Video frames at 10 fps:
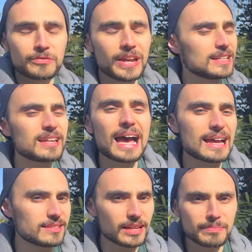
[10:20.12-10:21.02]

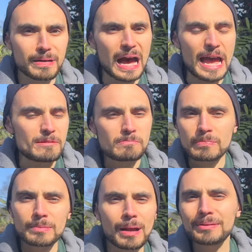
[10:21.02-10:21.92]
fantastic by
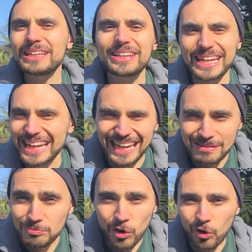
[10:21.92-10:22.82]
probably late
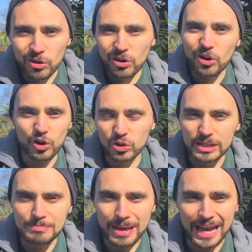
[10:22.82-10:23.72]
April,
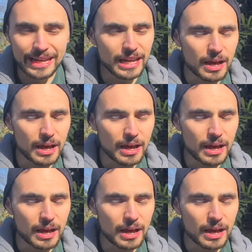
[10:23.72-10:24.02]
early May.